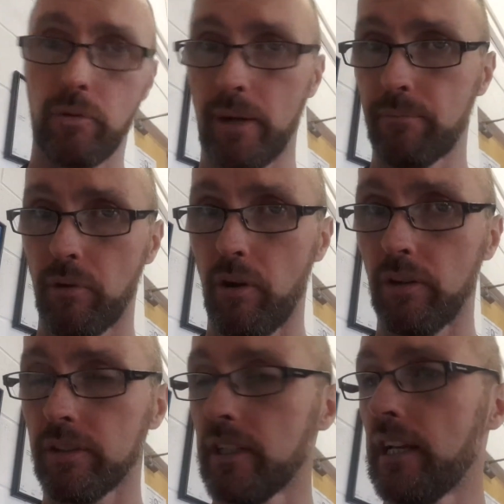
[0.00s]
quite
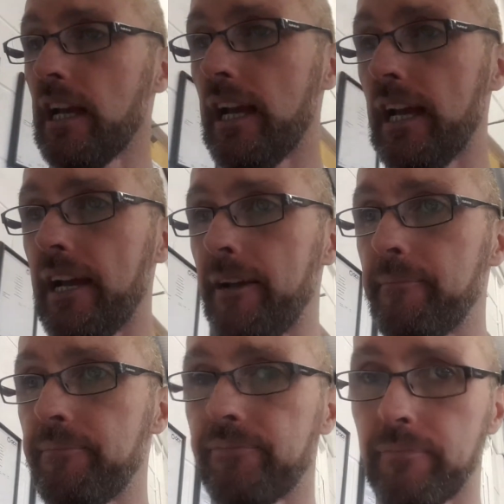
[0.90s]
broad,
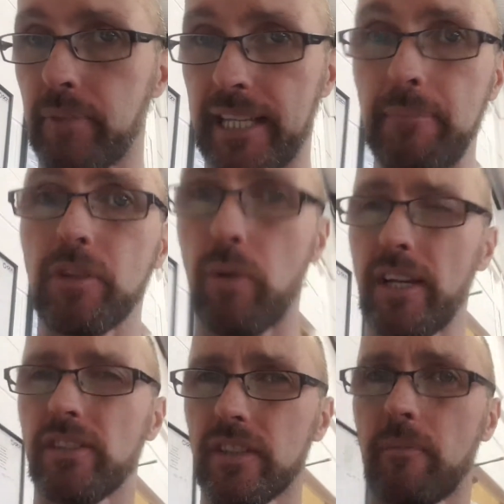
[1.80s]
but keep the
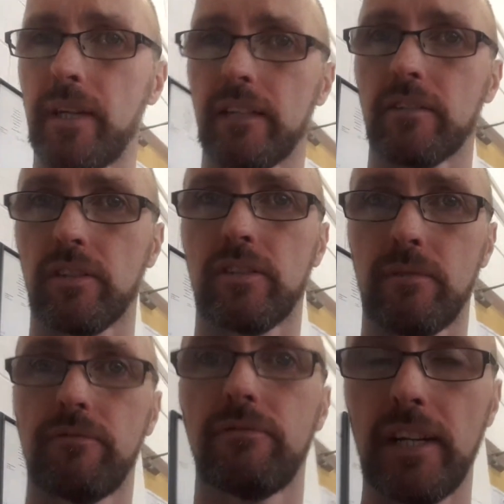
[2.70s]
questions coming in because
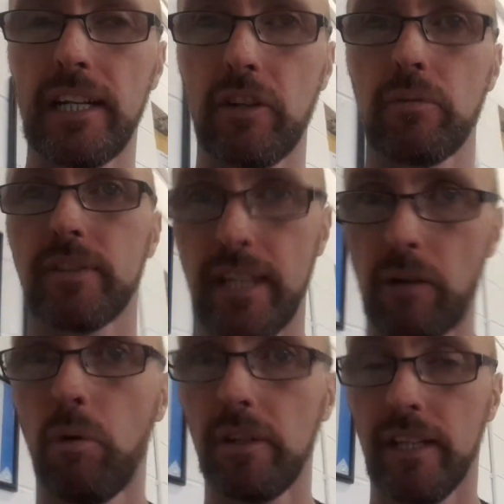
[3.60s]
some really good ones, and I
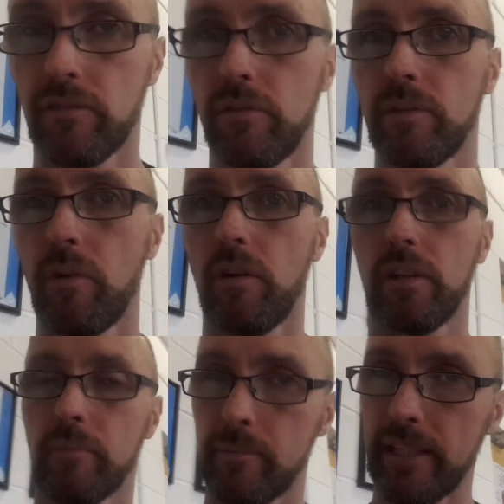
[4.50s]
will get through them all.
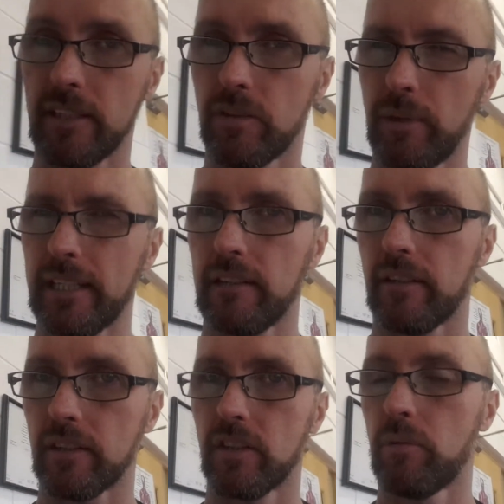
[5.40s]
I'm going to make this a weekly
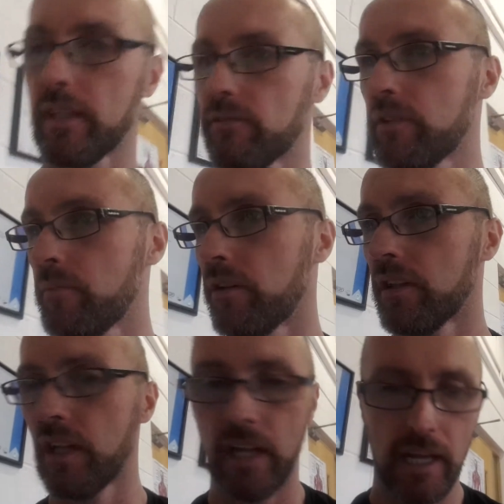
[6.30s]
thing, so I will get through them all.